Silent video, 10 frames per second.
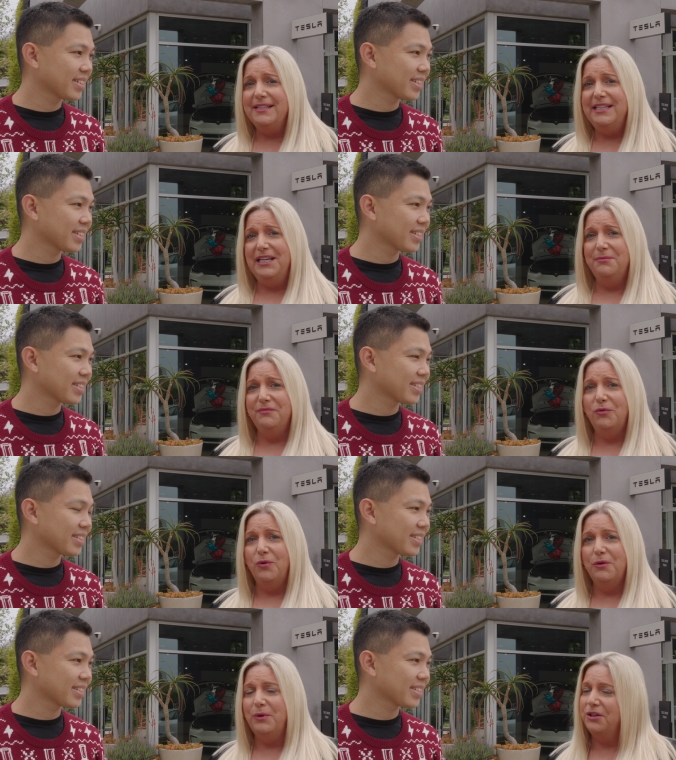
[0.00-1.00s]
Speaker 1: team
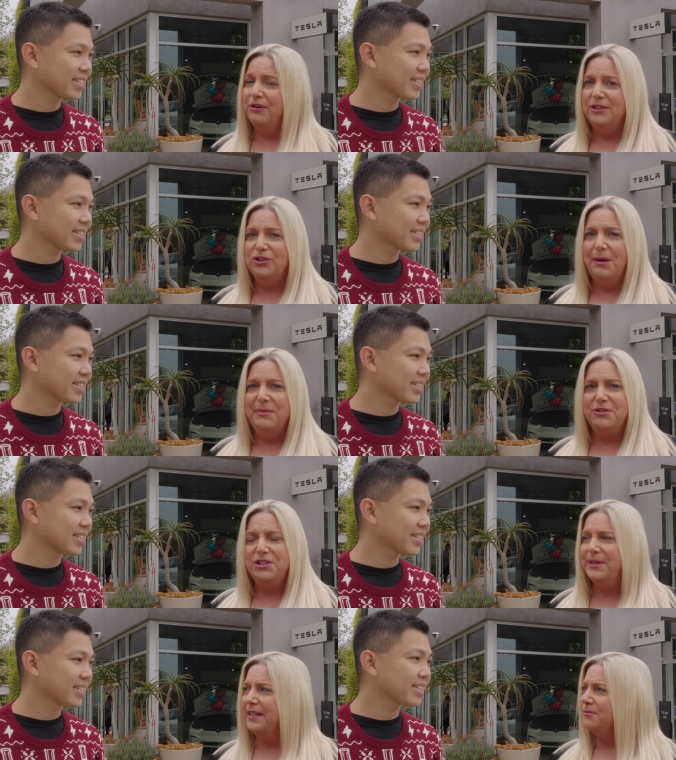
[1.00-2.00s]
for what a great job they're
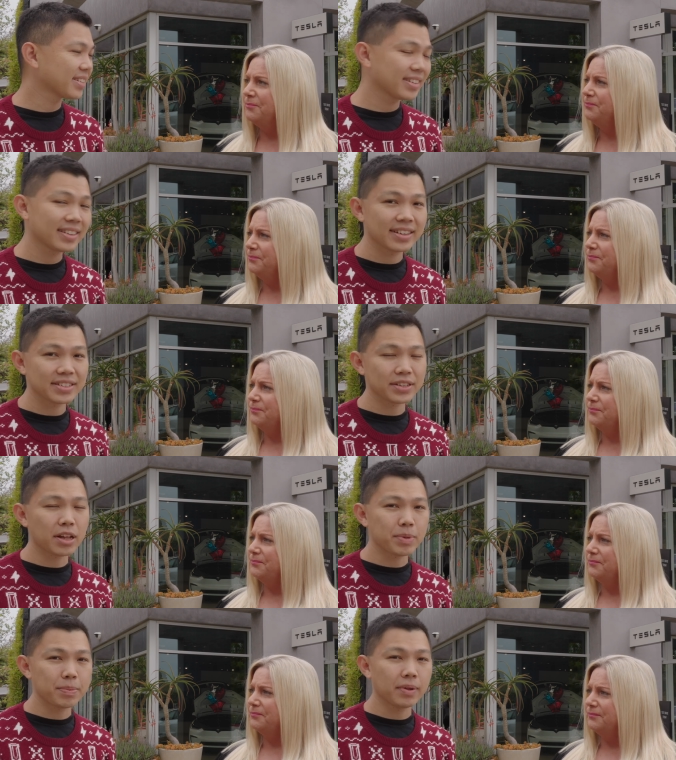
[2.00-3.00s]
doing.
Speaker 2: There's a
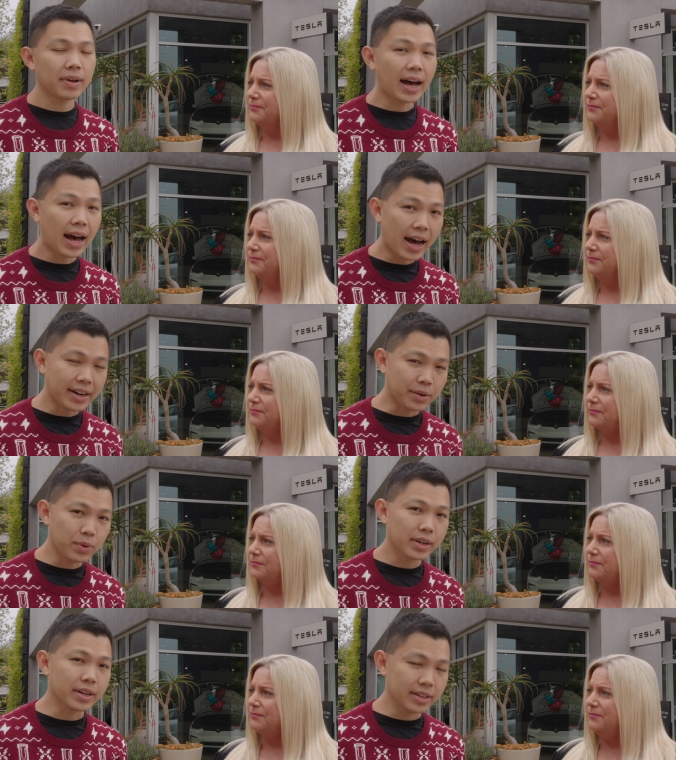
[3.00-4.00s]
lot of people hard at
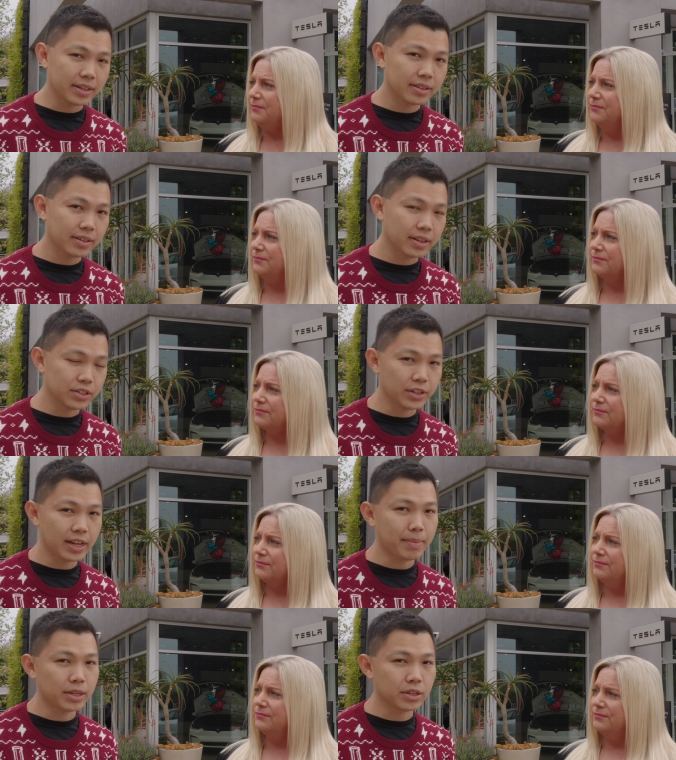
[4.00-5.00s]
work at it. As
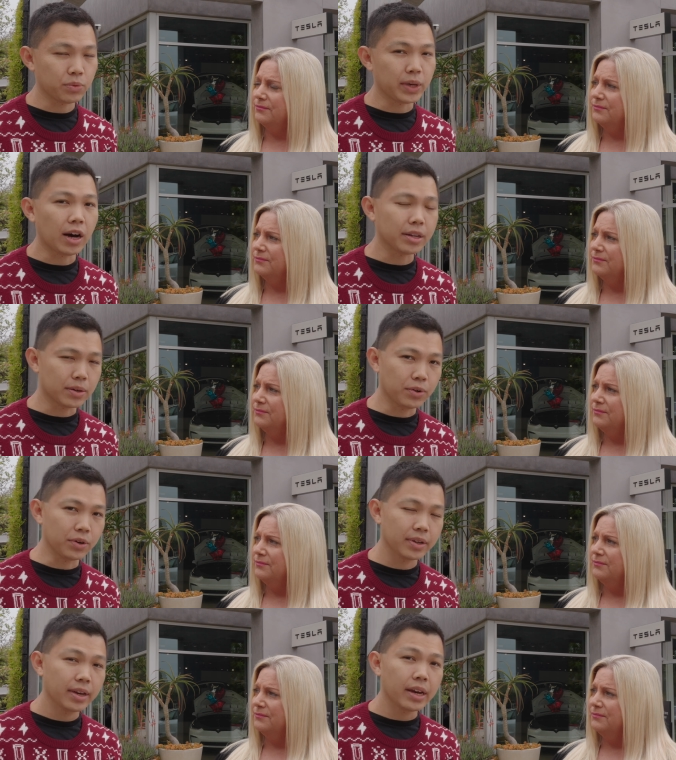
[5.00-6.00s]
Jalen mentioned, we are on the
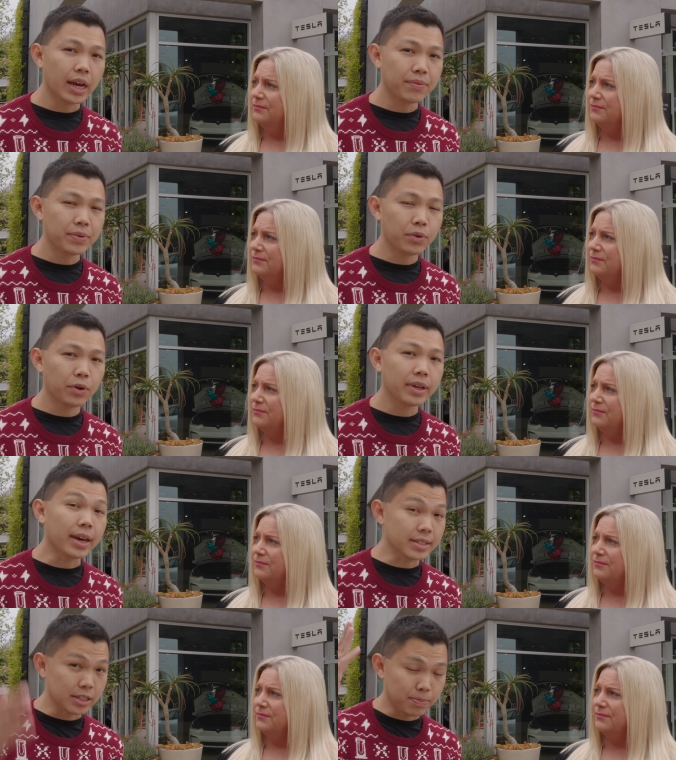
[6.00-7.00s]
road. Every road
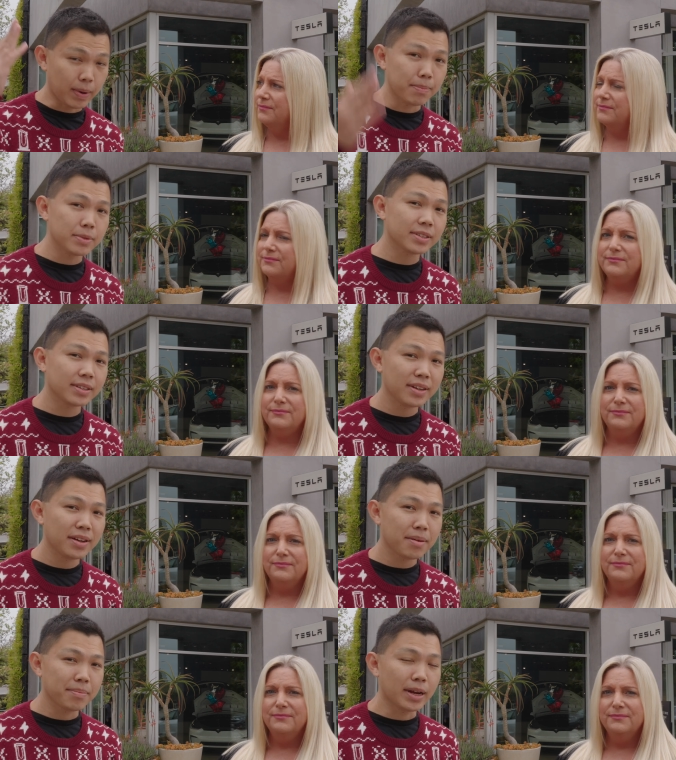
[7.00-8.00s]
has its bumps,
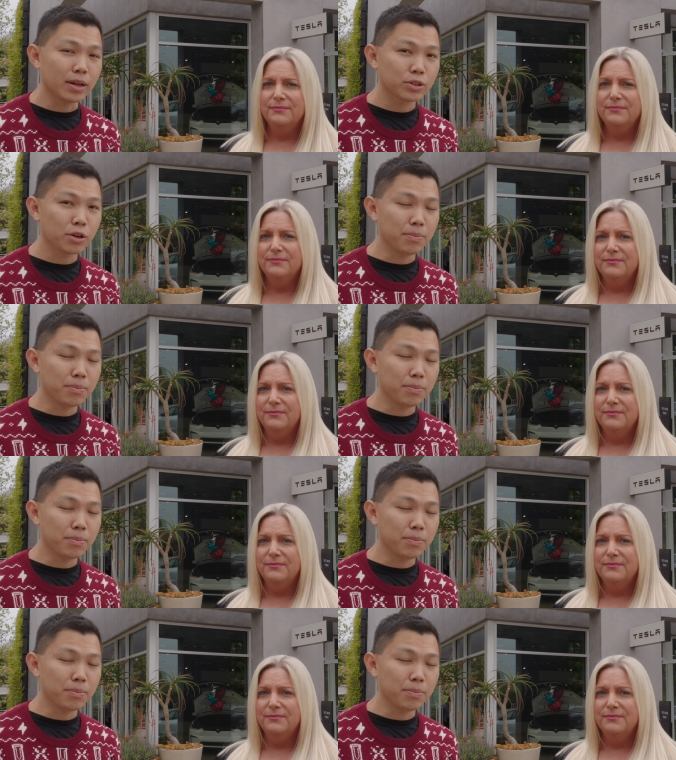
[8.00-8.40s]
but also